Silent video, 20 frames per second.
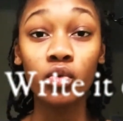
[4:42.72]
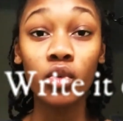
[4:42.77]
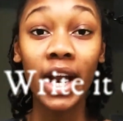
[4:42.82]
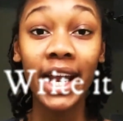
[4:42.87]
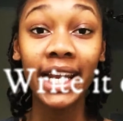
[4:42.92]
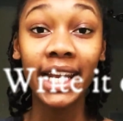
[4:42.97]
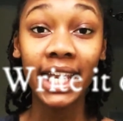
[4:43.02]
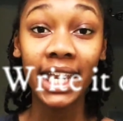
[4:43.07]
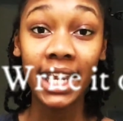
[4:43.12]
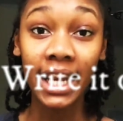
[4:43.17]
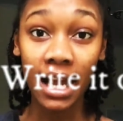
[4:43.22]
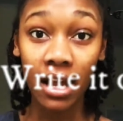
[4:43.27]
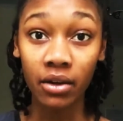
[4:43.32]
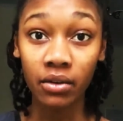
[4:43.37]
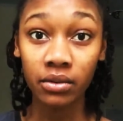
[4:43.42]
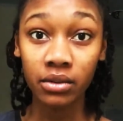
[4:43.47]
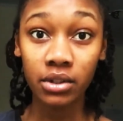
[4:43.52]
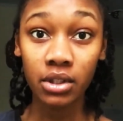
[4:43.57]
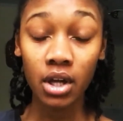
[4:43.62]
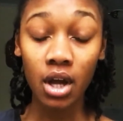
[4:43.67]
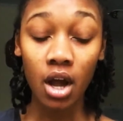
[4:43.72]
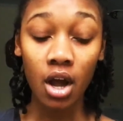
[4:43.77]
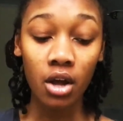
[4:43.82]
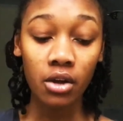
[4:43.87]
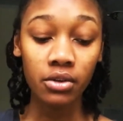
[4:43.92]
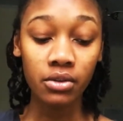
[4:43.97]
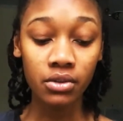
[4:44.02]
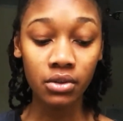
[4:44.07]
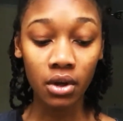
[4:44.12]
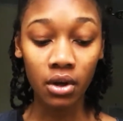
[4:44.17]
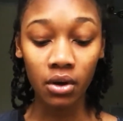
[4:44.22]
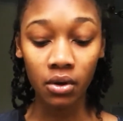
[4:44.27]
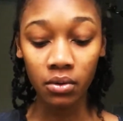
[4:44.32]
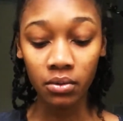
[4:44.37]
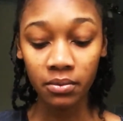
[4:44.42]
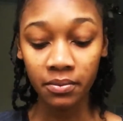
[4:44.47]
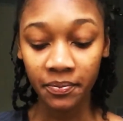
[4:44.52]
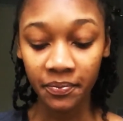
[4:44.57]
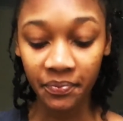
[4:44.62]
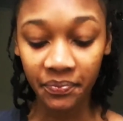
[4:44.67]
Writing it out. So,
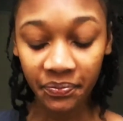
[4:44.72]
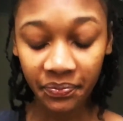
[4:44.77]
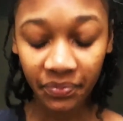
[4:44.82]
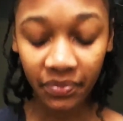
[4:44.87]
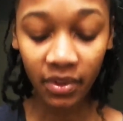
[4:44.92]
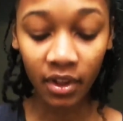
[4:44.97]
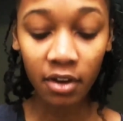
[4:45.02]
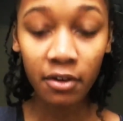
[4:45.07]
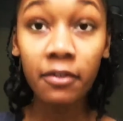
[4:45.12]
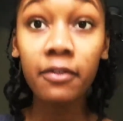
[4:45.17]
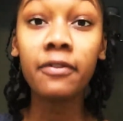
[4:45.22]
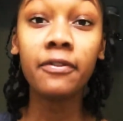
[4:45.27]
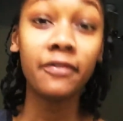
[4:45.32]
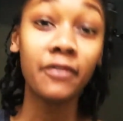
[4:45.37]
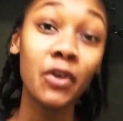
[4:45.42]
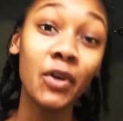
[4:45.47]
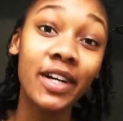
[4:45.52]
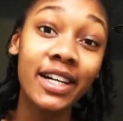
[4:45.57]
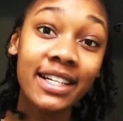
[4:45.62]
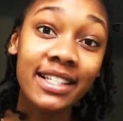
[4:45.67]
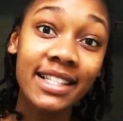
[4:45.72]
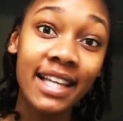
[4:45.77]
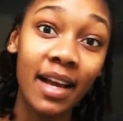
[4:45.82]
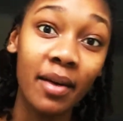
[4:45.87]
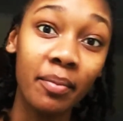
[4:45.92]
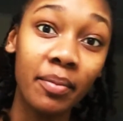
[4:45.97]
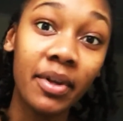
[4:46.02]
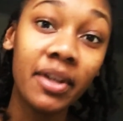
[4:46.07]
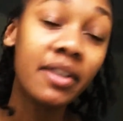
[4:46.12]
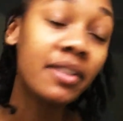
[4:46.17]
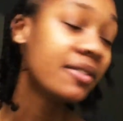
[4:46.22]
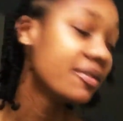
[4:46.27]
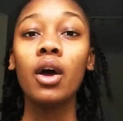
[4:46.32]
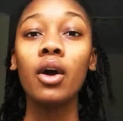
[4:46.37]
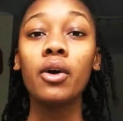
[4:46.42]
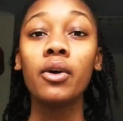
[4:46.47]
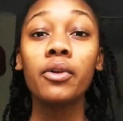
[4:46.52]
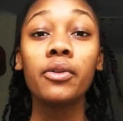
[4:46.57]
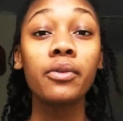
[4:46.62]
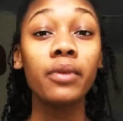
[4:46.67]
for example,
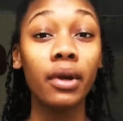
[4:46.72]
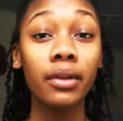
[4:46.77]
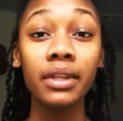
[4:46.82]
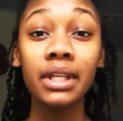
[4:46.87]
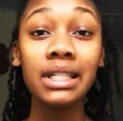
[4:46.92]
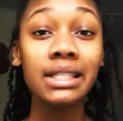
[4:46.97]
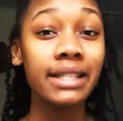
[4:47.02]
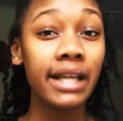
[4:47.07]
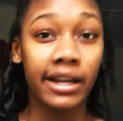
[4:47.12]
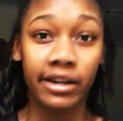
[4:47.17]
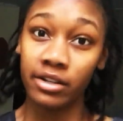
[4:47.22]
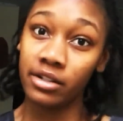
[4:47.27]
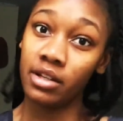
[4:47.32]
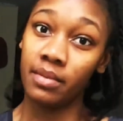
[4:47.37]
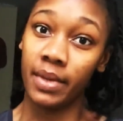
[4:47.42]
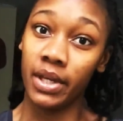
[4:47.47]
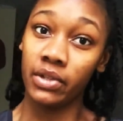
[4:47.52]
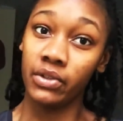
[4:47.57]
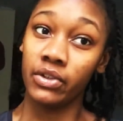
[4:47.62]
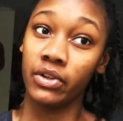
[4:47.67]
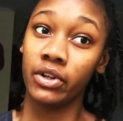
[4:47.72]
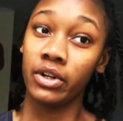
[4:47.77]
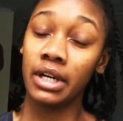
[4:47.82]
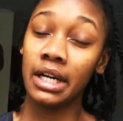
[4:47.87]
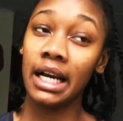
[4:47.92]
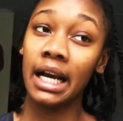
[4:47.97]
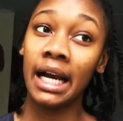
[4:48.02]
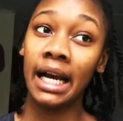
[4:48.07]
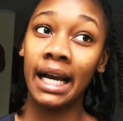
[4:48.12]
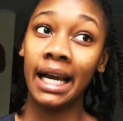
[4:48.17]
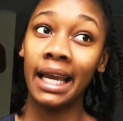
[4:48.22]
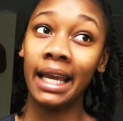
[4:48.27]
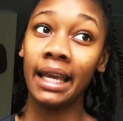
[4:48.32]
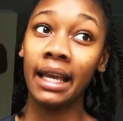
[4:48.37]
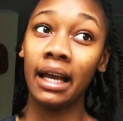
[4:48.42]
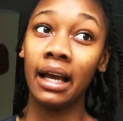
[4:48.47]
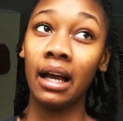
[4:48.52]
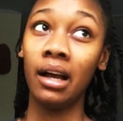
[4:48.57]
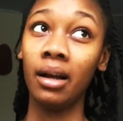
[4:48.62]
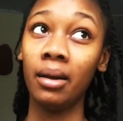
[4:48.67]
throughout the entire semester, I